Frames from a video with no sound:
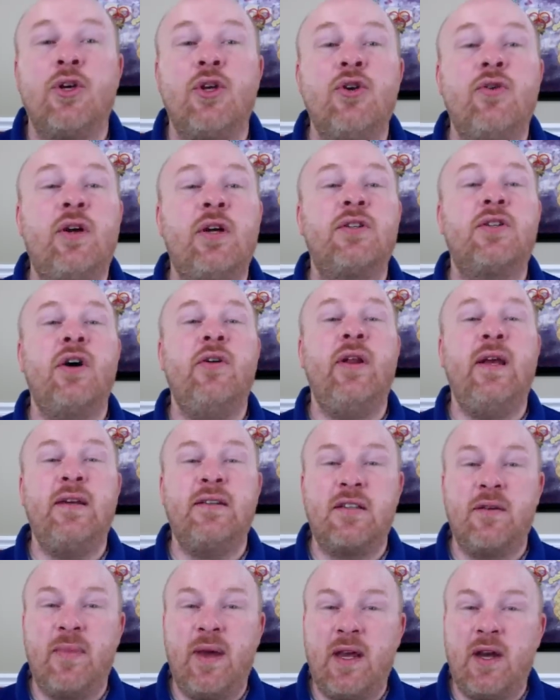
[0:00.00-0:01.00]
You can donate
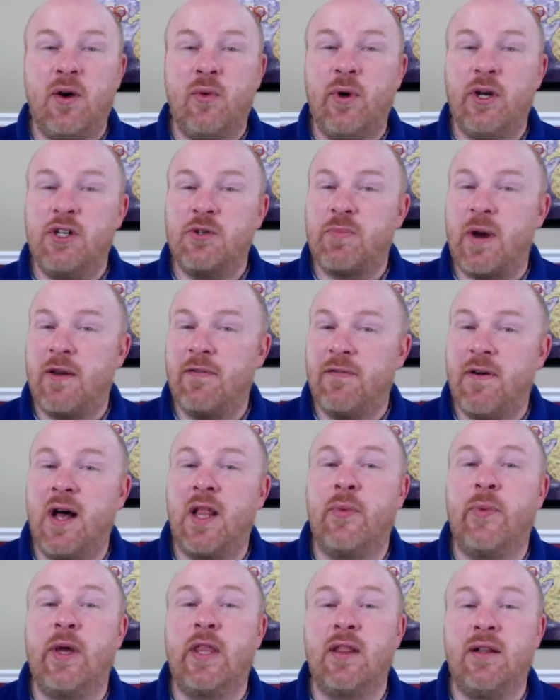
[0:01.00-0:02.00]
to Make-A-Wish by
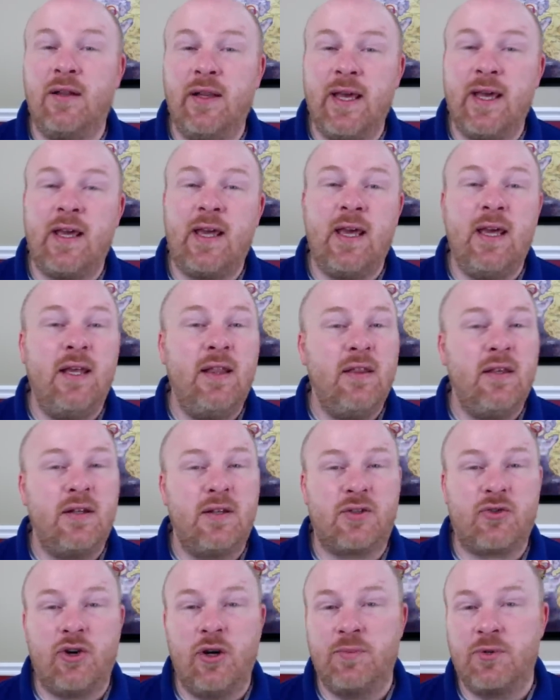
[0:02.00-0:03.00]
following the link in the
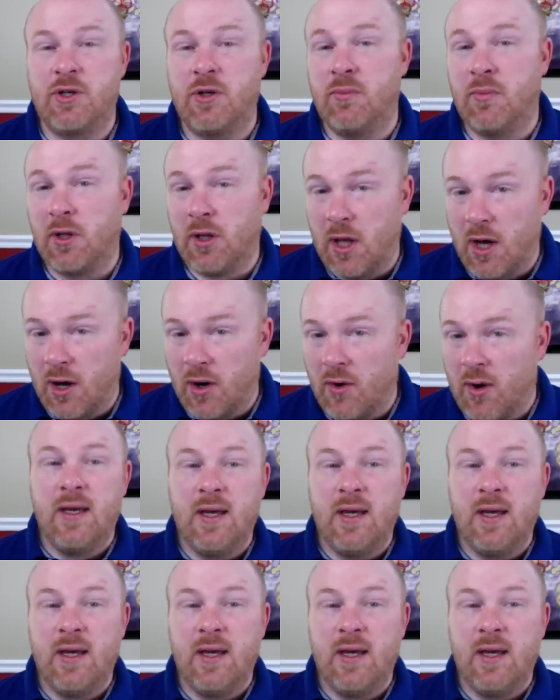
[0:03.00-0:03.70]
description below.